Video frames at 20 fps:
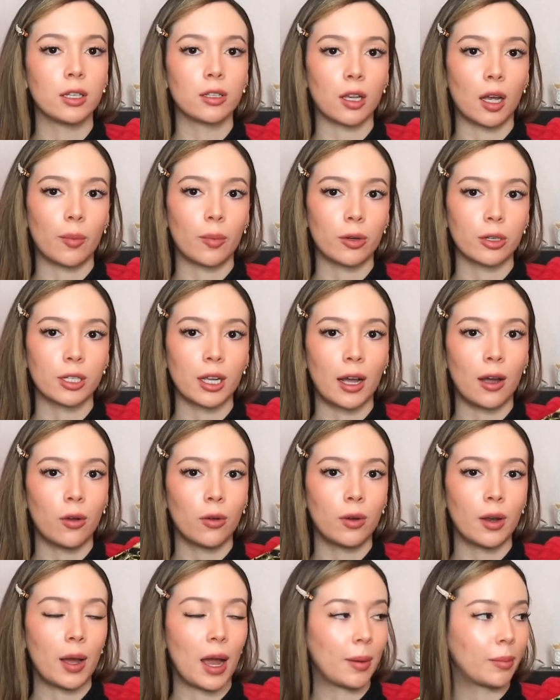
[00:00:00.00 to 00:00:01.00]
these up or
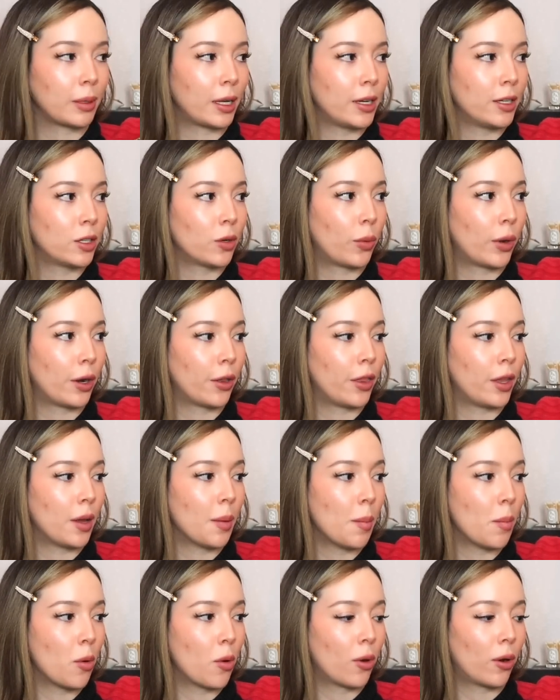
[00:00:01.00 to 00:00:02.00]
down. I plan to wear
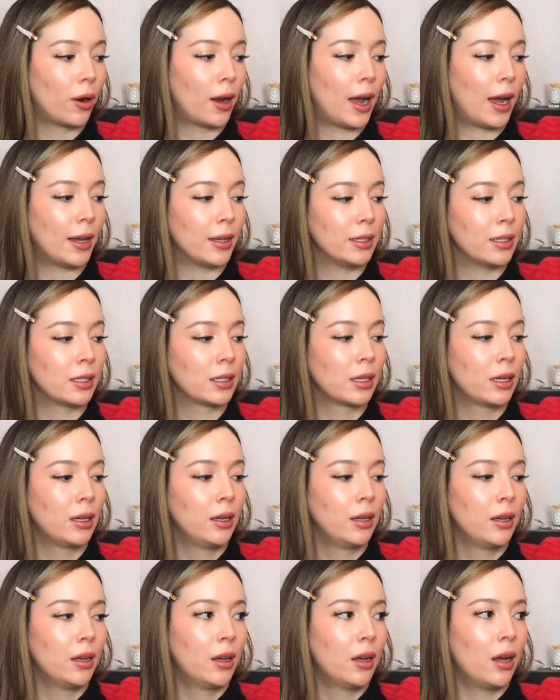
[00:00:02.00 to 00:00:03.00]
them more as
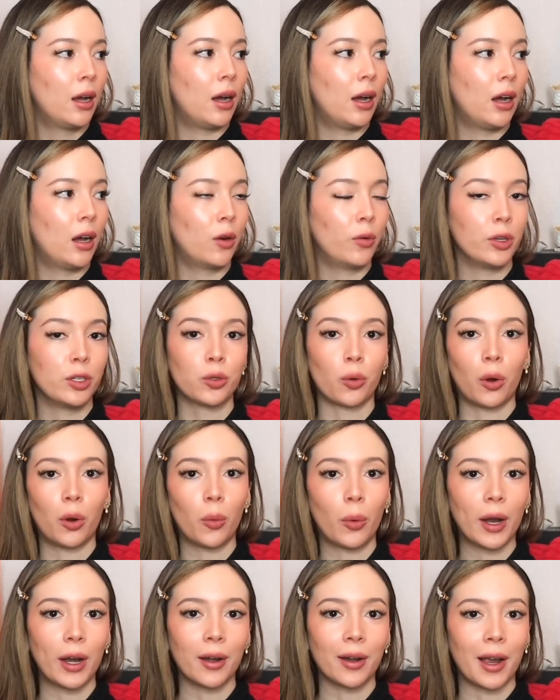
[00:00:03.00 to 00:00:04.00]
a resort
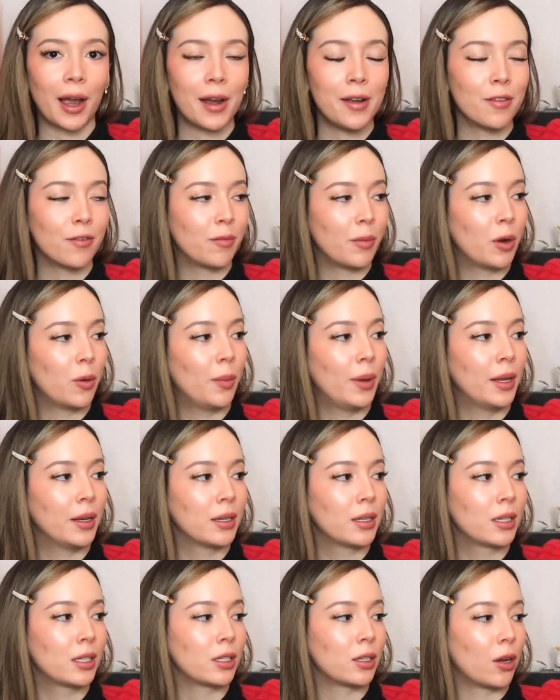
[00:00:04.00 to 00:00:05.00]
wear kind of
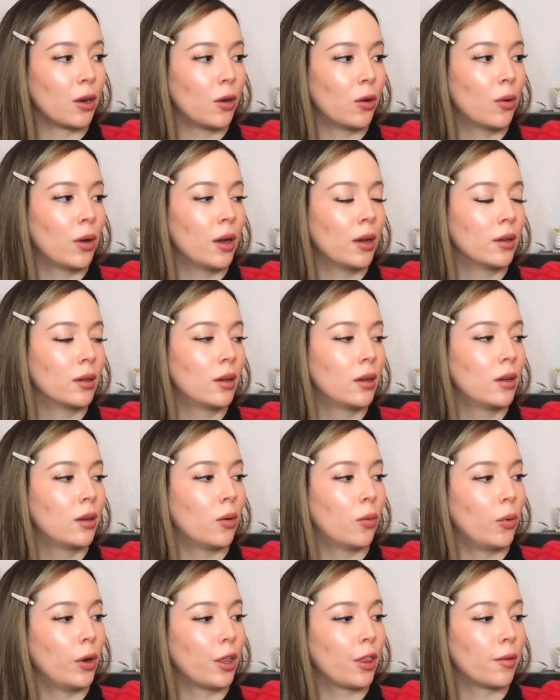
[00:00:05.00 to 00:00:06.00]
moment, so
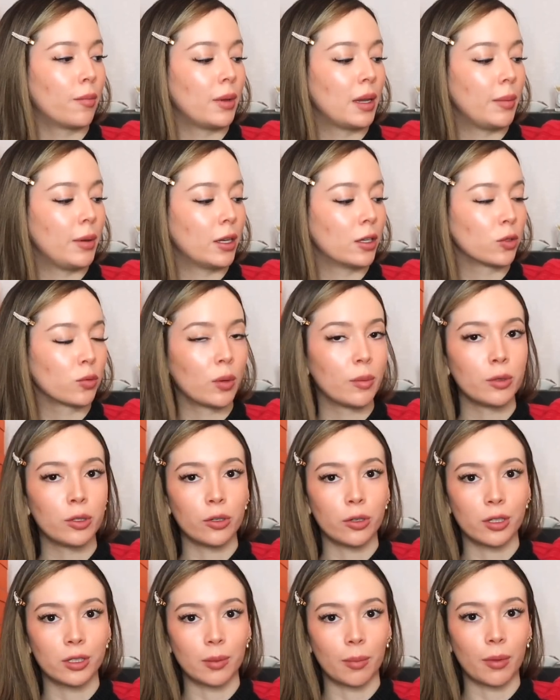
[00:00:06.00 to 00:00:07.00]
with maybe a
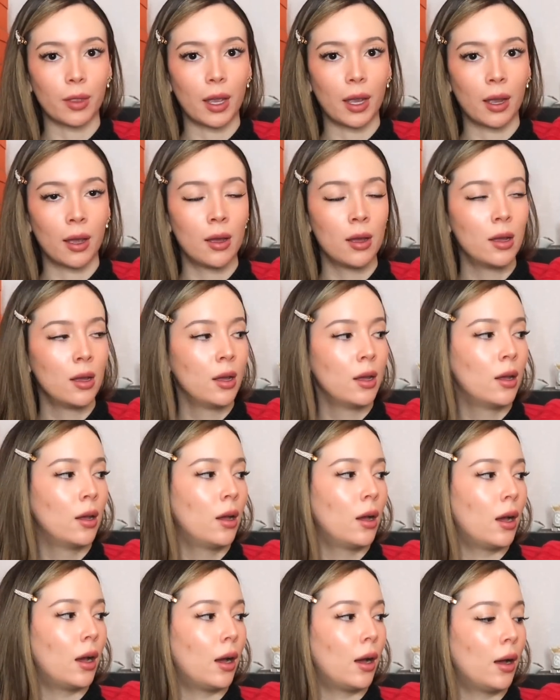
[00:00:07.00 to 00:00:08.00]
swimsuit or something.
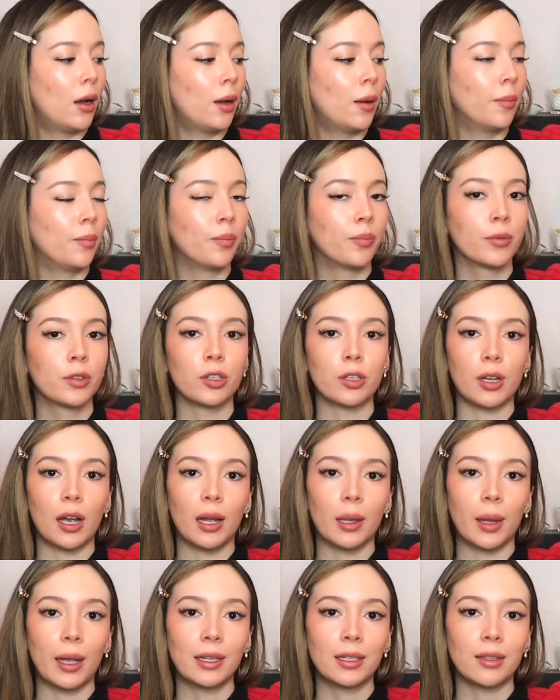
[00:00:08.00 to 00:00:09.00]
So yeah,
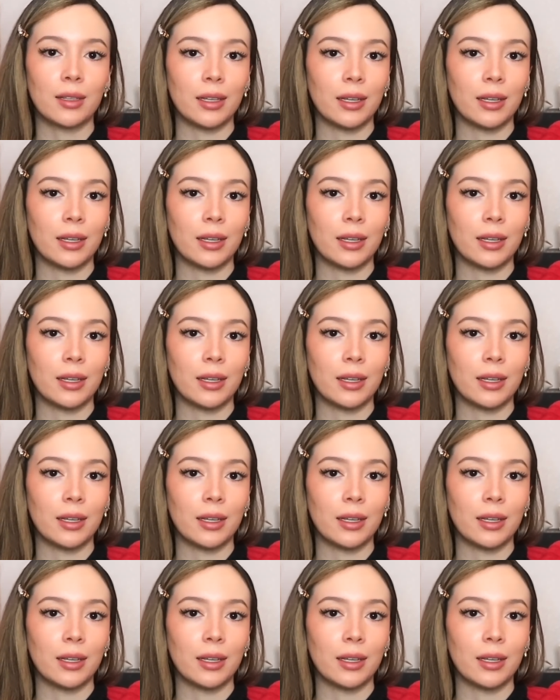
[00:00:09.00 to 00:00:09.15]
I liked